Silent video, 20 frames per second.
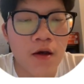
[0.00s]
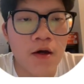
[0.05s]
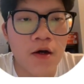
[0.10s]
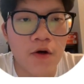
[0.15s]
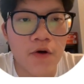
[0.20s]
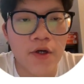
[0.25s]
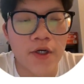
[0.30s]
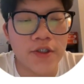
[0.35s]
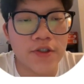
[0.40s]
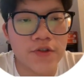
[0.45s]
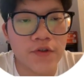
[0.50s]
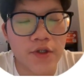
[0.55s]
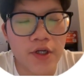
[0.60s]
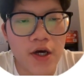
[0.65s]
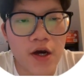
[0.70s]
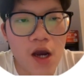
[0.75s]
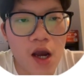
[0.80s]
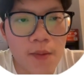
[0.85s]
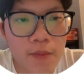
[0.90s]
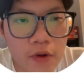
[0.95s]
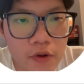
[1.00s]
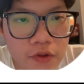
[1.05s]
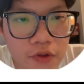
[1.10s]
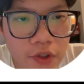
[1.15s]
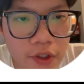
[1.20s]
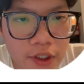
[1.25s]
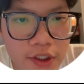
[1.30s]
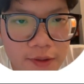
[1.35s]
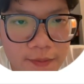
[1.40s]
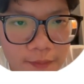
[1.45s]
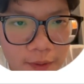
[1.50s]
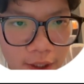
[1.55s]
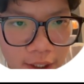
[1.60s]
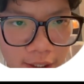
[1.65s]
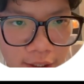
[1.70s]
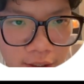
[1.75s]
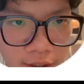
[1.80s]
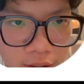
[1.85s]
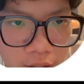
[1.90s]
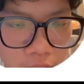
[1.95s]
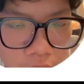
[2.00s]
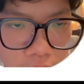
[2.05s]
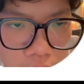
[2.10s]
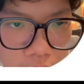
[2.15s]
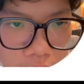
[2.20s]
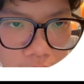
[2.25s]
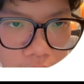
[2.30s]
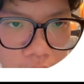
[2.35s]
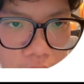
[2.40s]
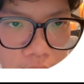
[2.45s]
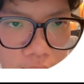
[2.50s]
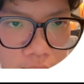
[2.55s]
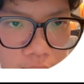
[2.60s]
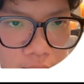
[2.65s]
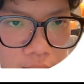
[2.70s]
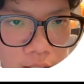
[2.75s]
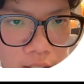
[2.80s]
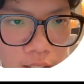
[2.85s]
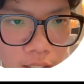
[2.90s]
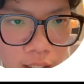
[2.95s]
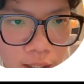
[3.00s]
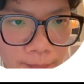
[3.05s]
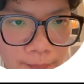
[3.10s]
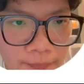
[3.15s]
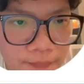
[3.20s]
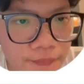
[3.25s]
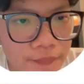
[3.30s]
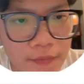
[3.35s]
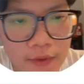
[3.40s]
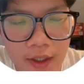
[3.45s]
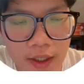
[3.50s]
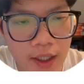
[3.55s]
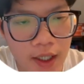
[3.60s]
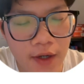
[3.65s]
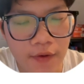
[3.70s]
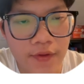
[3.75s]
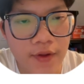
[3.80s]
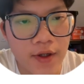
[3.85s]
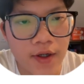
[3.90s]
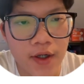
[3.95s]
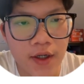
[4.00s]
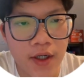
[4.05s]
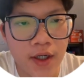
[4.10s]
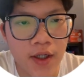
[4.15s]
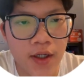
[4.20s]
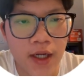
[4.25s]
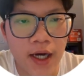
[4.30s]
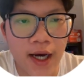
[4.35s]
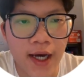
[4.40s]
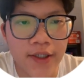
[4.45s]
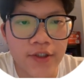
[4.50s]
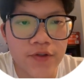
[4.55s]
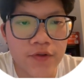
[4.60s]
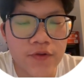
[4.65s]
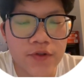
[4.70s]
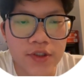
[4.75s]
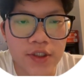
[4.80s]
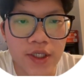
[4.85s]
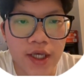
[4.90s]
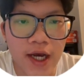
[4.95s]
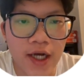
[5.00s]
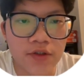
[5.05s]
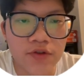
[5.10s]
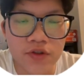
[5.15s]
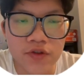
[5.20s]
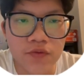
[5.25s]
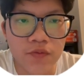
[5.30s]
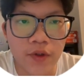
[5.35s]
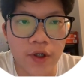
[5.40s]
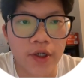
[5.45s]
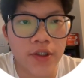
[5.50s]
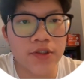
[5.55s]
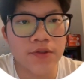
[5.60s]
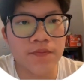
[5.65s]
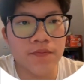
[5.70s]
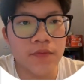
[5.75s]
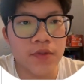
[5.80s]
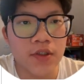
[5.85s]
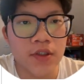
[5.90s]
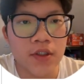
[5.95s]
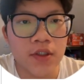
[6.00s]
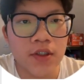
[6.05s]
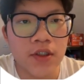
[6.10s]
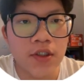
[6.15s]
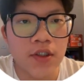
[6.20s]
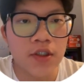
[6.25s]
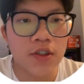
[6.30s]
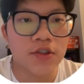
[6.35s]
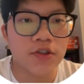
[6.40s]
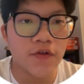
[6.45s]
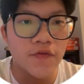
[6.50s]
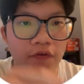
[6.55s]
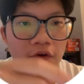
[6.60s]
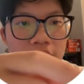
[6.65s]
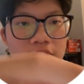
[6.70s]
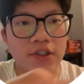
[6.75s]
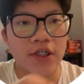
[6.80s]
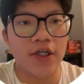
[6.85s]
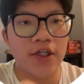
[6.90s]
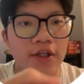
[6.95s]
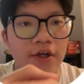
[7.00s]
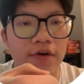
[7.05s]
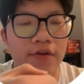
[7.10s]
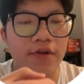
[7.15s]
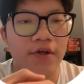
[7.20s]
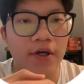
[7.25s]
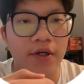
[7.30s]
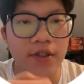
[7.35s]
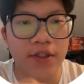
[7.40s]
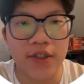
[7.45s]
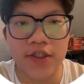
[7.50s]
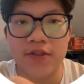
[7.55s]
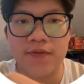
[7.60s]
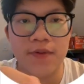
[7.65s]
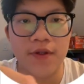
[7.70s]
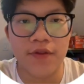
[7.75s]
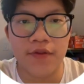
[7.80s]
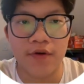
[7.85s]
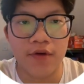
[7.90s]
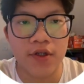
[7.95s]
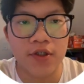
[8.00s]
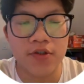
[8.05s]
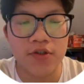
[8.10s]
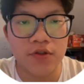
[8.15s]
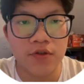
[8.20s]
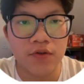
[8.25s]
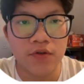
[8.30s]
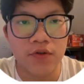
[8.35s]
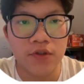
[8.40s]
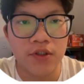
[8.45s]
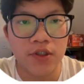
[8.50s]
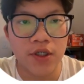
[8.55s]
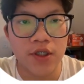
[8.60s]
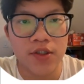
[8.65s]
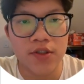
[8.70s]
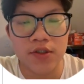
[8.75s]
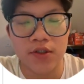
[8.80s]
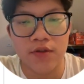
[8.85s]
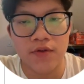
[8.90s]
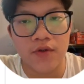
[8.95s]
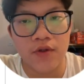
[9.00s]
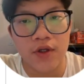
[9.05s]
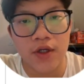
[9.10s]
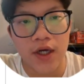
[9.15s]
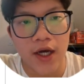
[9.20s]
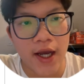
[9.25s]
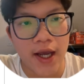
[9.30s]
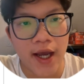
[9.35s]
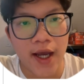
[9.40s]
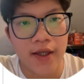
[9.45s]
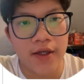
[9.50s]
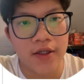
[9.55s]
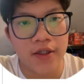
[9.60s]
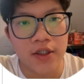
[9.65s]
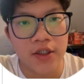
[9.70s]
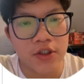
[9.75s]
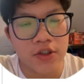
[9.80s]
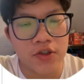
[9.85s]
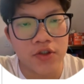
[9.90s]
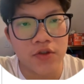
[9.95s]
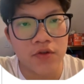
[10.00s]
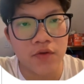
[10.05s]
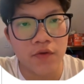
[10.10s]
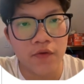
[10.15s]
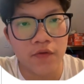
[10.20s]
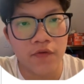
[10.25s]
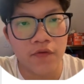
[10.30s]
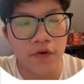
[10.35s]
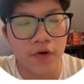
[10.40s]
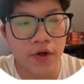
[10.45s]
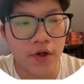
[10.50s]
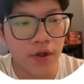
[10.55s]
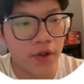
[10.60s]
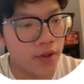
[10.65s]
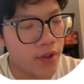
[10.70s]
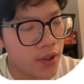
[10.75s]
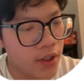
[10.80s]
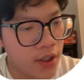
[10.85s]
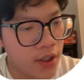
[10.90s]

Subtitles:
Okay, so now I'm going to explain um, how the I2C address works. So first, I clear the ESP32 because I had an issue for